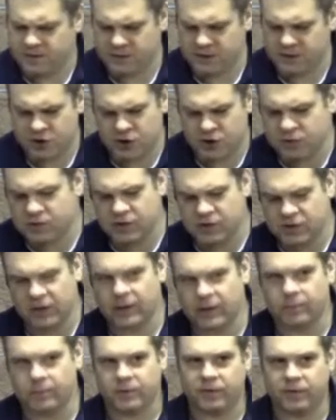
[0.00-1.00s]
There's two
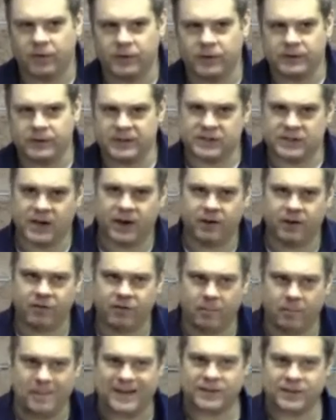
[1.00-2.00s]
terms for this kind
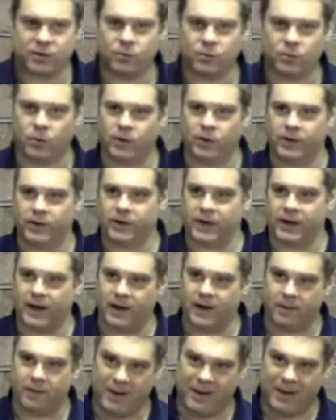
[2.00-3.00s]
of metal work
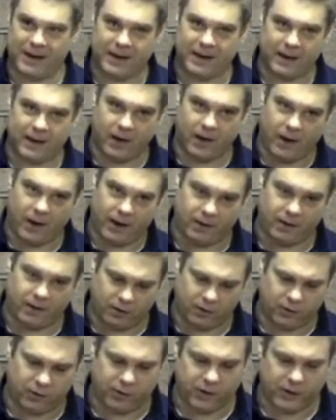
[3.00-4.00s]
and making an
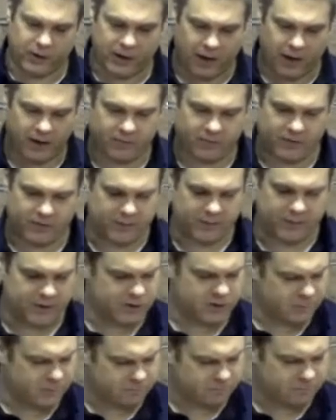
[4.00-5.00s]
idol or a carved
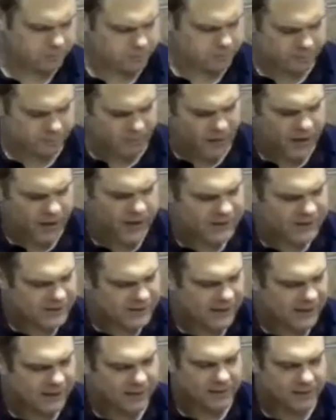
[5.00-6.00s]
image. And
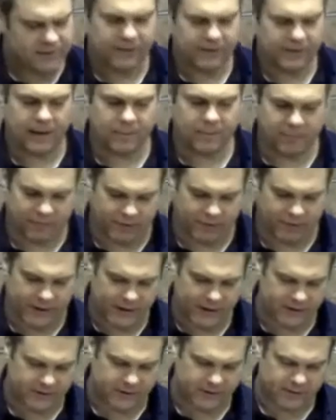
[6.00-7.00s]
exactly the same
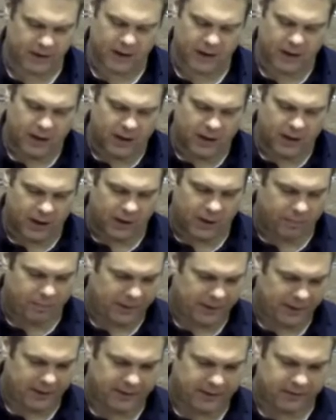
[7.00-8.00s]
phrase
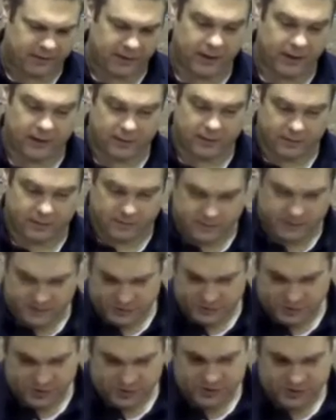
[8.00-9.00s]
appears in
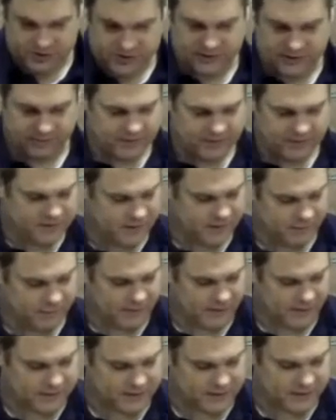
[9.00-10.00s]
this Judges 17
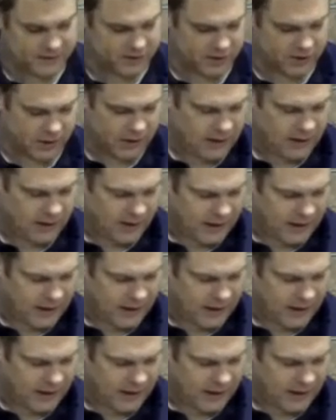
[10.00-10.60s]
passage